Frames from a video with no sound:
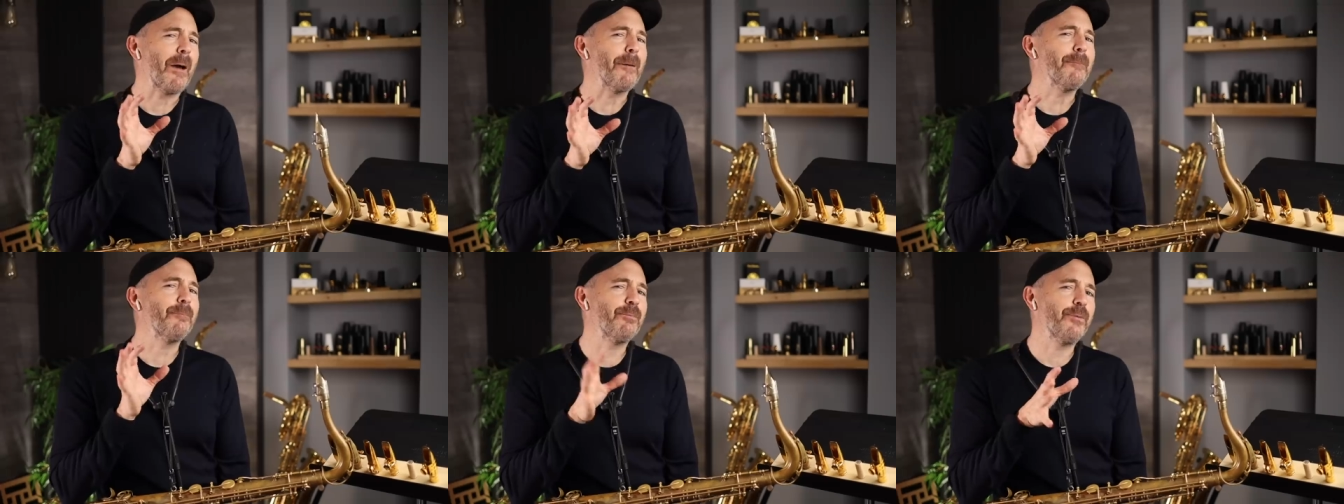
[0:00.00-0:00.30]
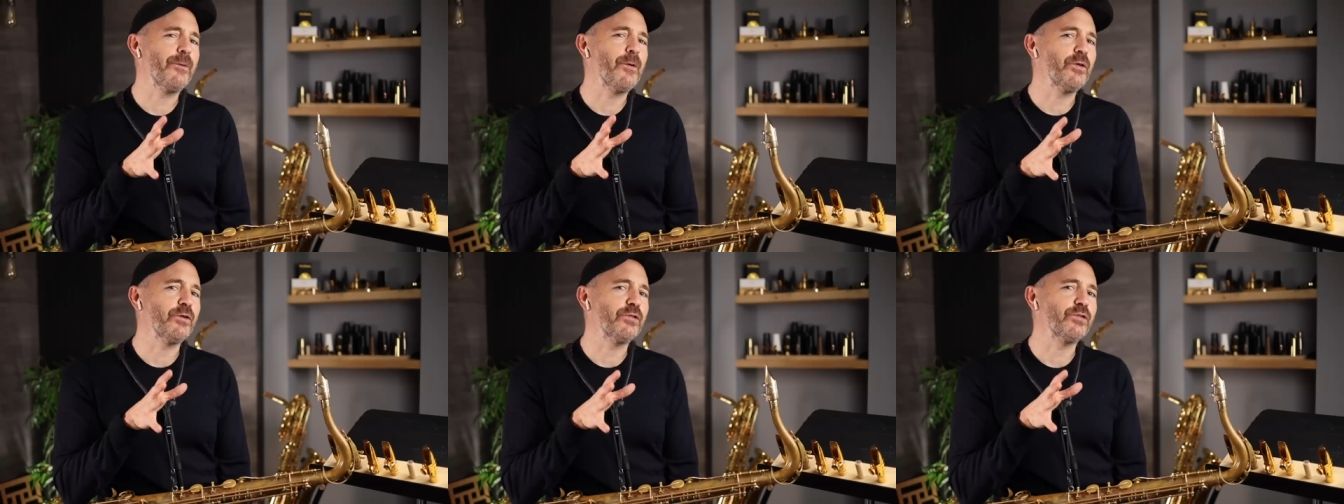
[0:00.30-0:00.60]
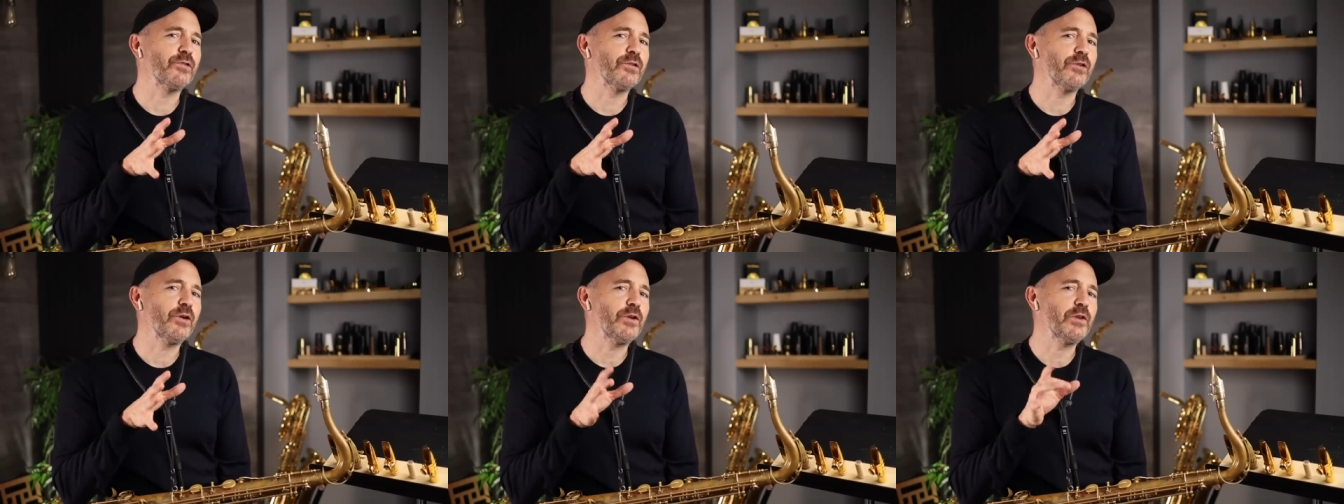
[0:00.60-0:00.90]
I
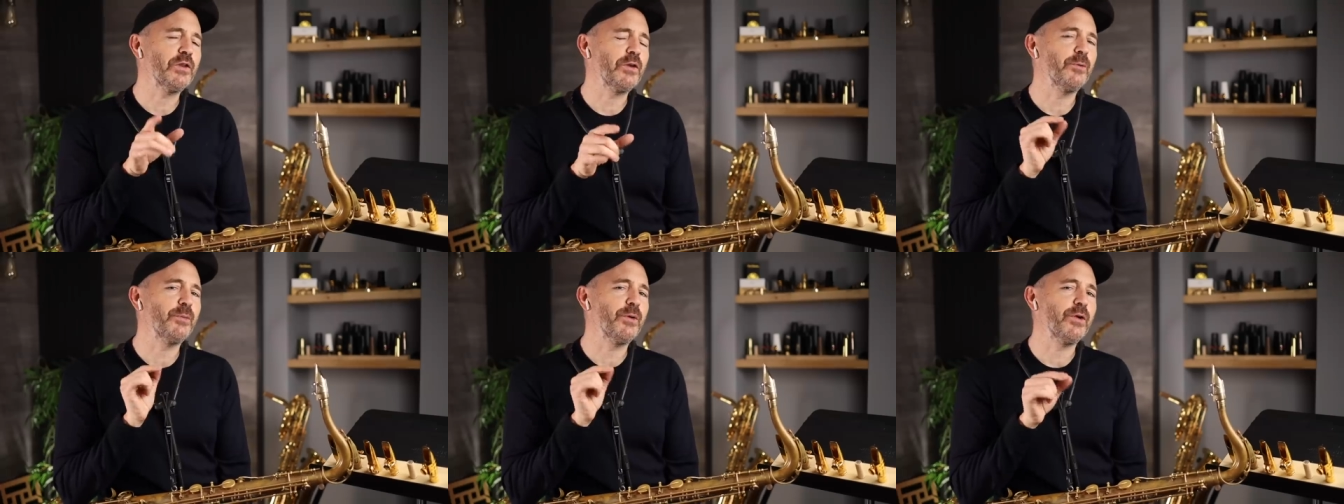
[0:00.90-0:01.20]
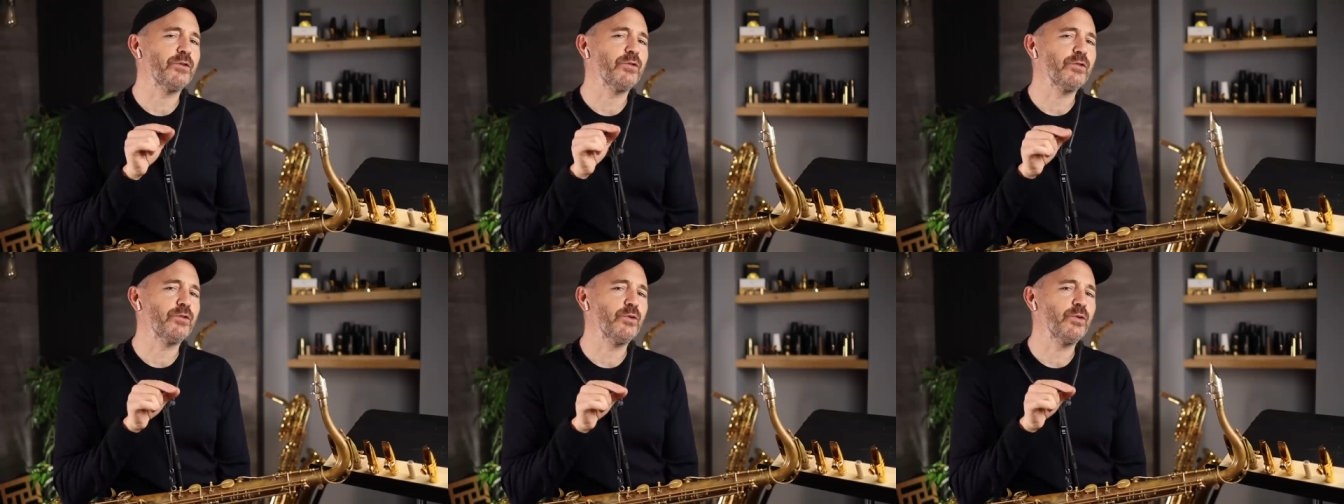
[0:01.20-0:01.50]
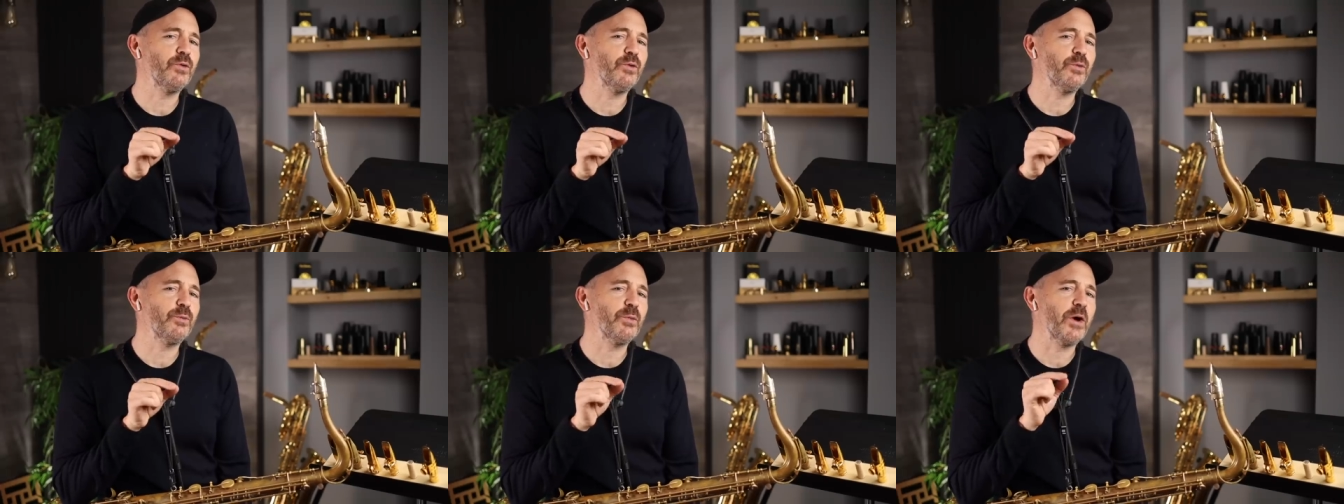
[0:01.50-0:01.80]
push a little bit
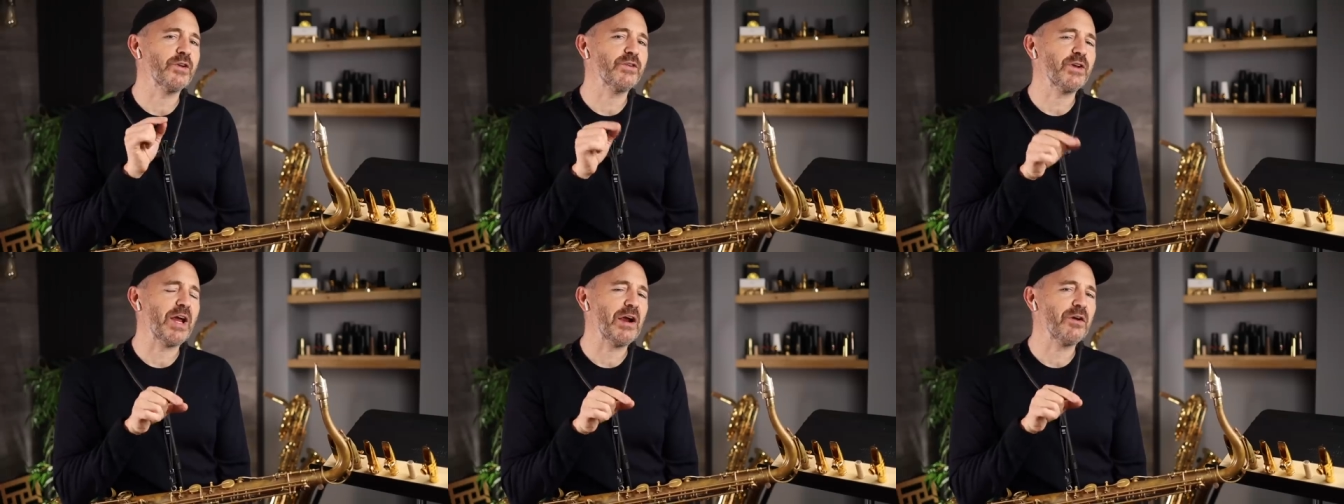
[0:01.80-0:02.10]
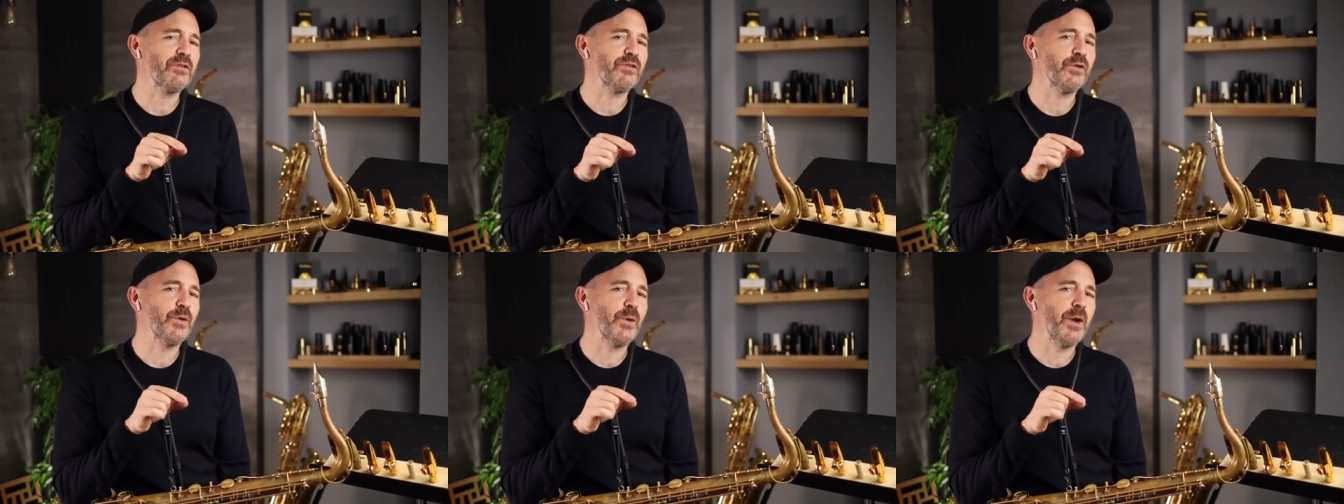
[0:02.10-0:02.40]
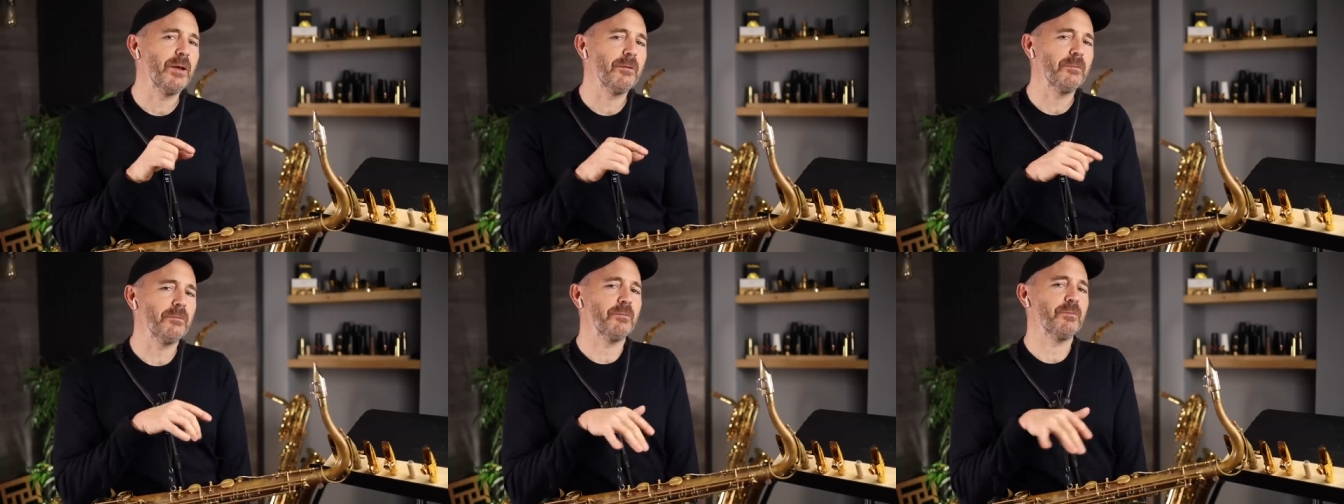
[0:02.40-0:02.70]
too much air
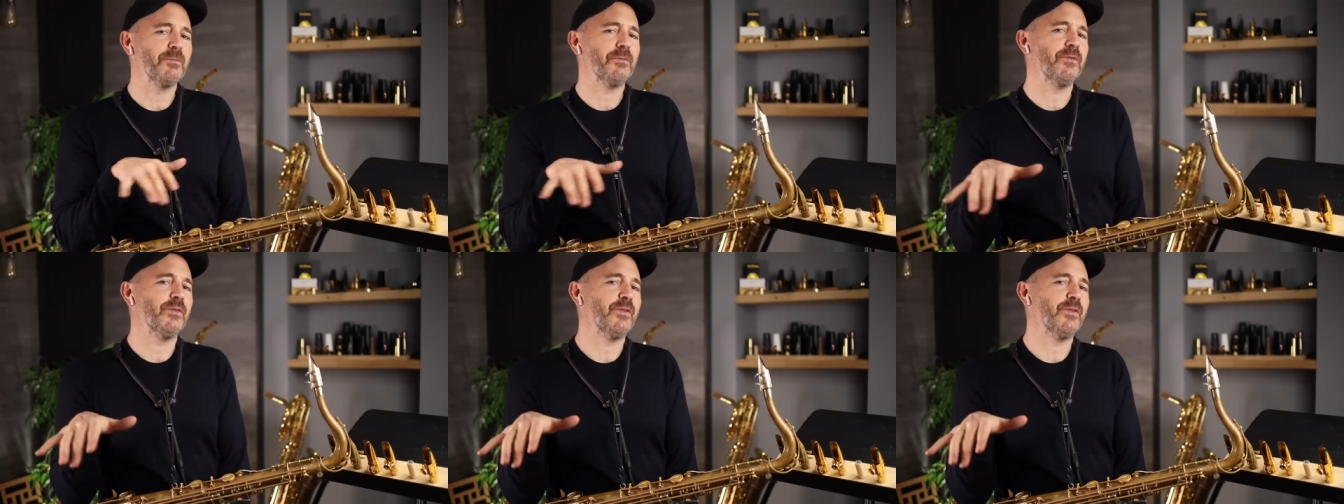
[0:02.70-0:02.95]
through it,